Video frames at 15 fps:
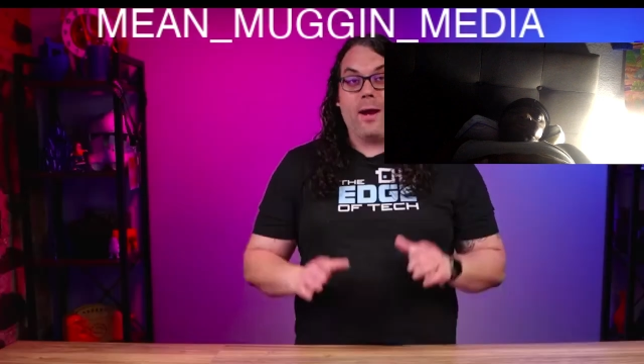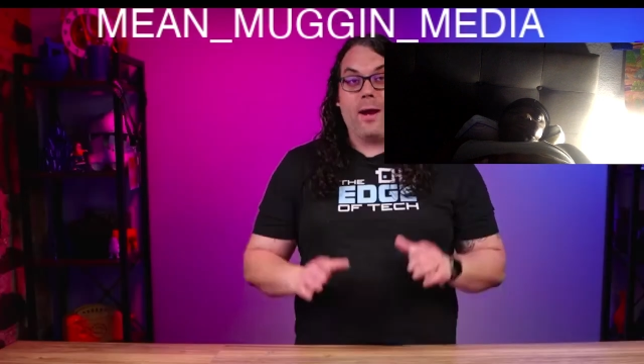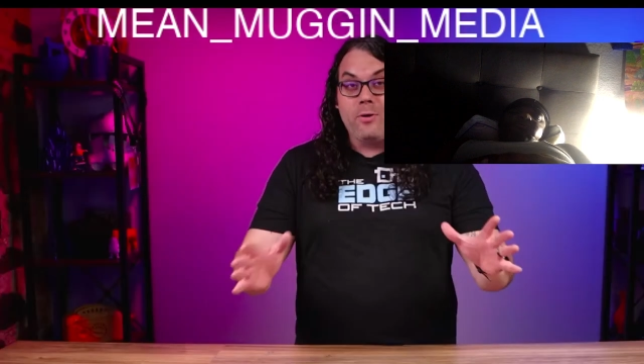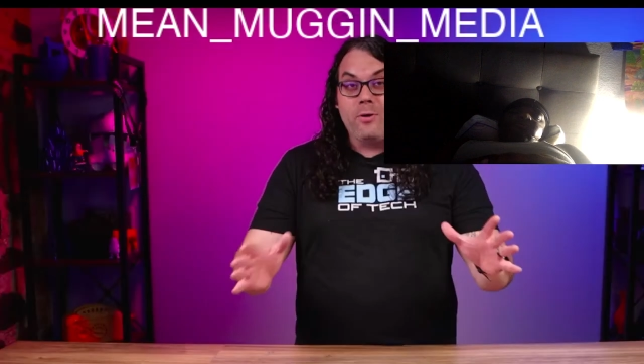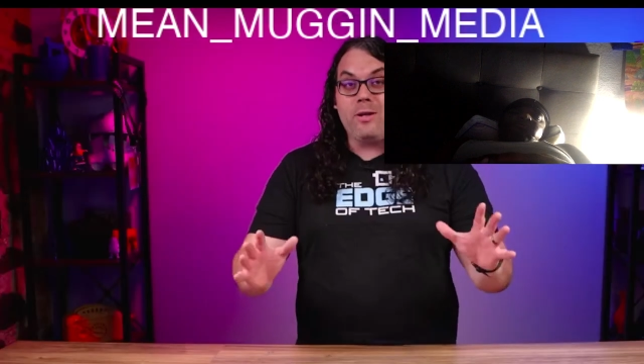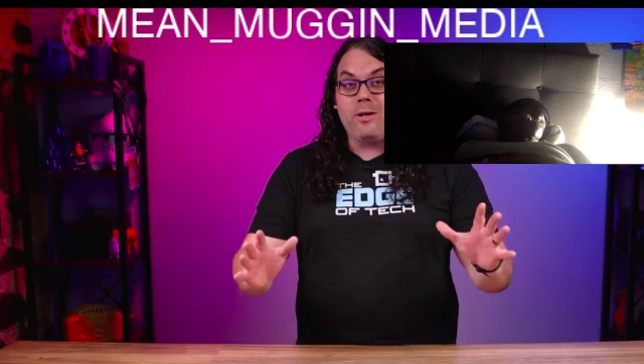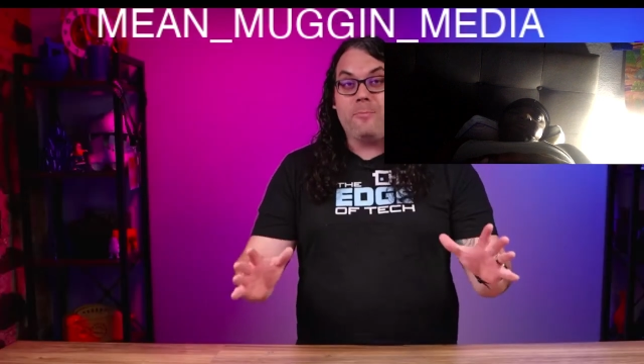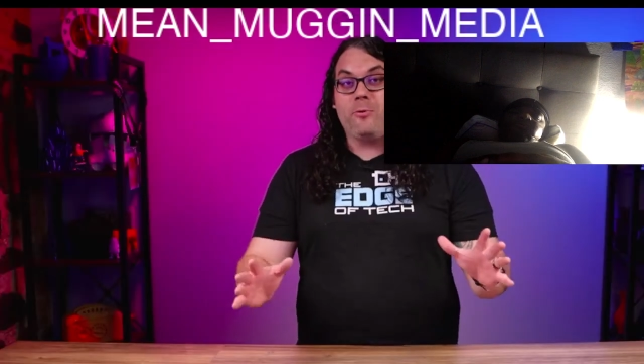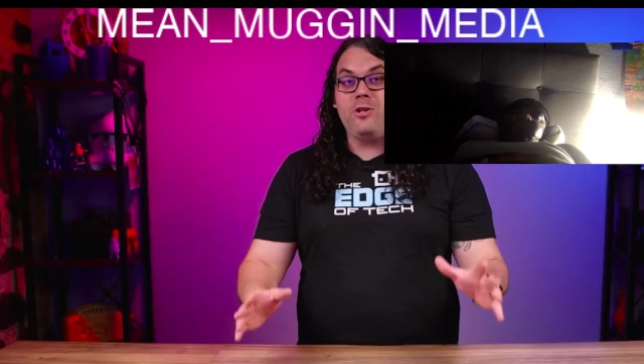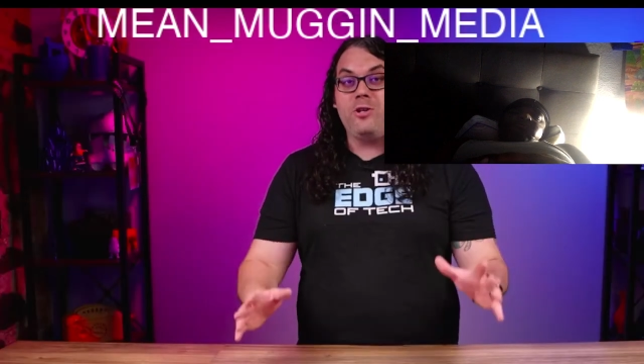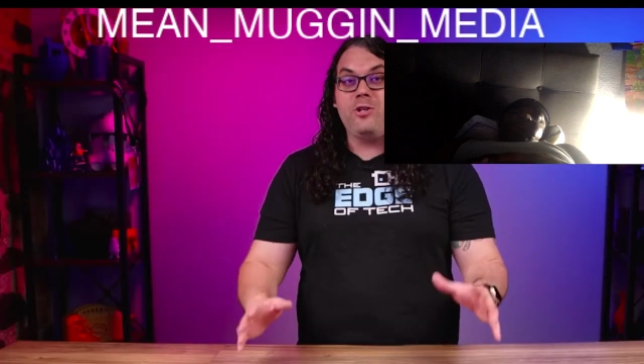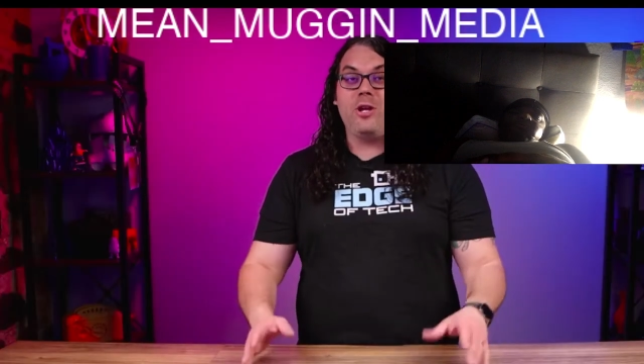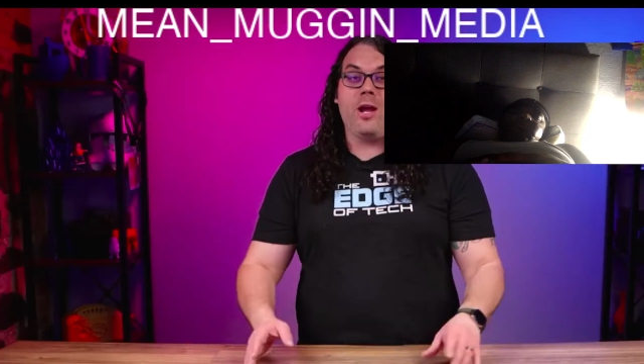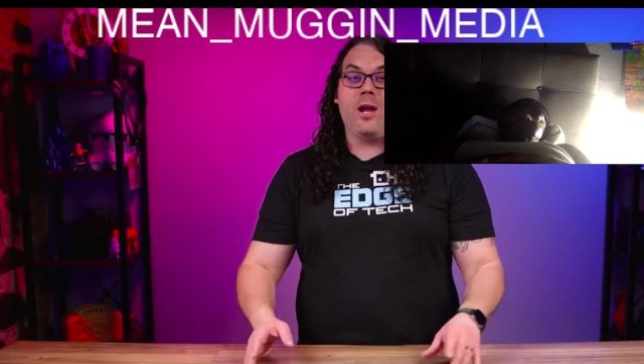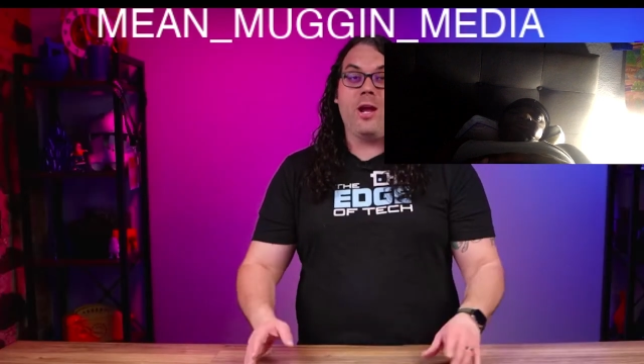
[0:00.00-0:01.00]
I really
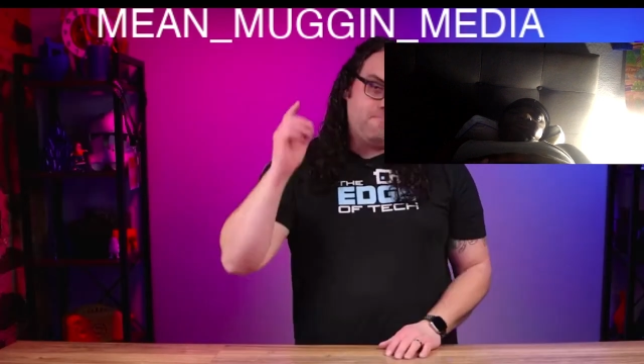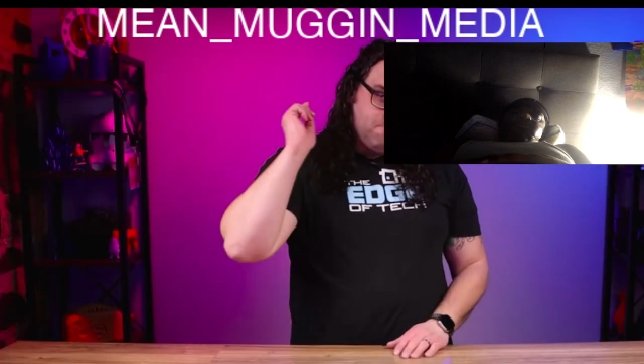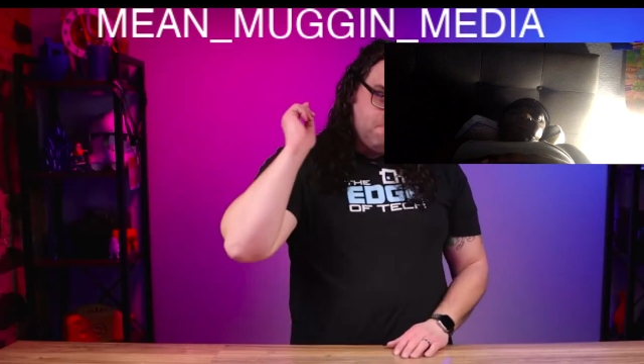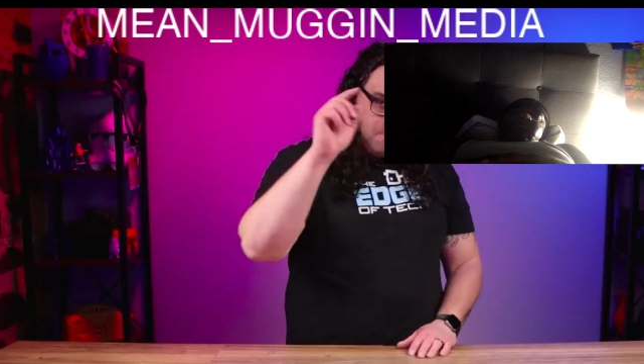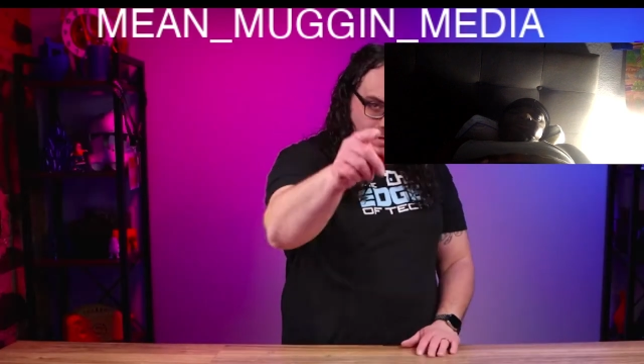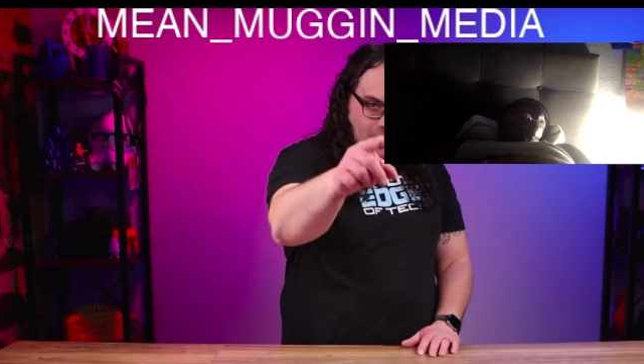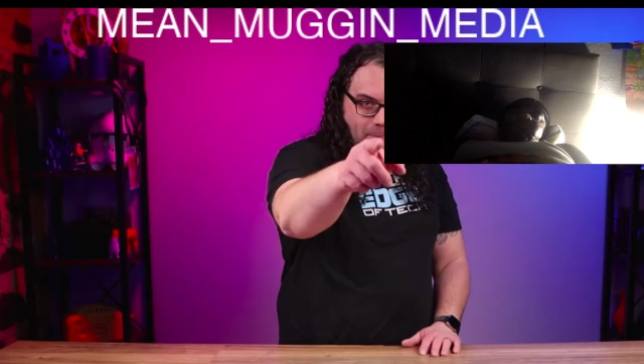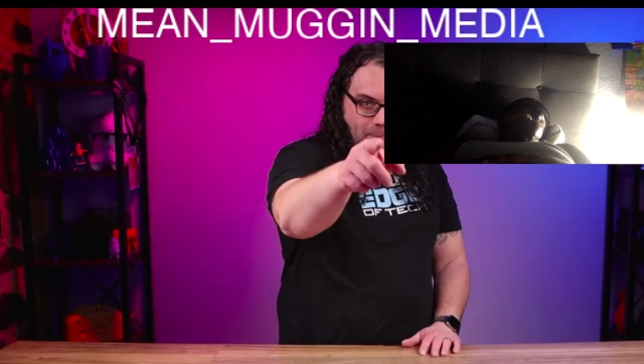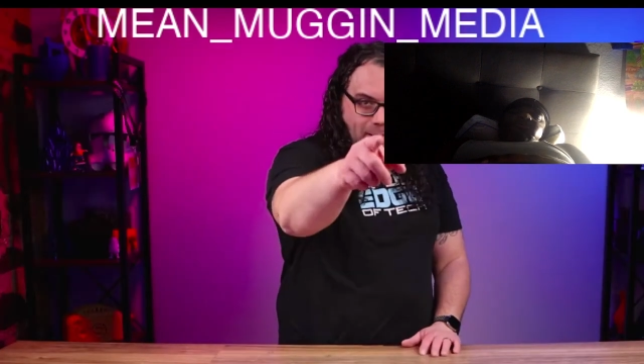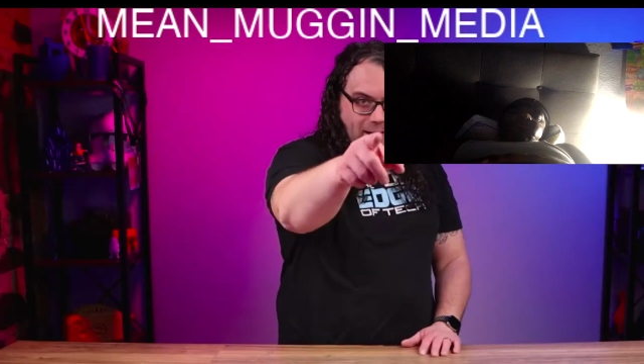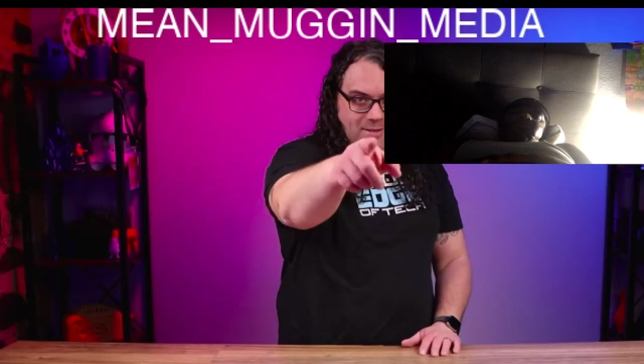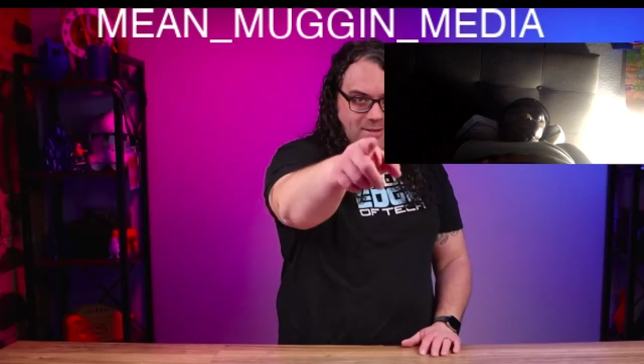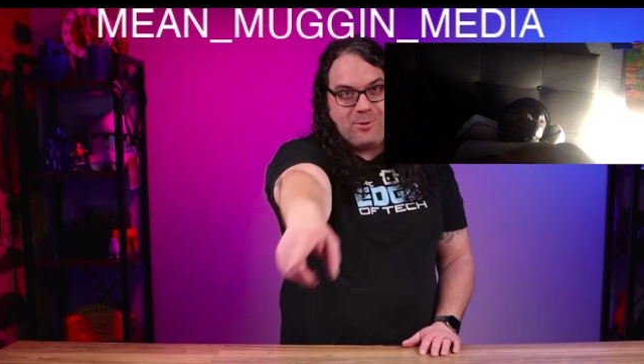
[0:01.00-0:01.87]
appreciate it. Now back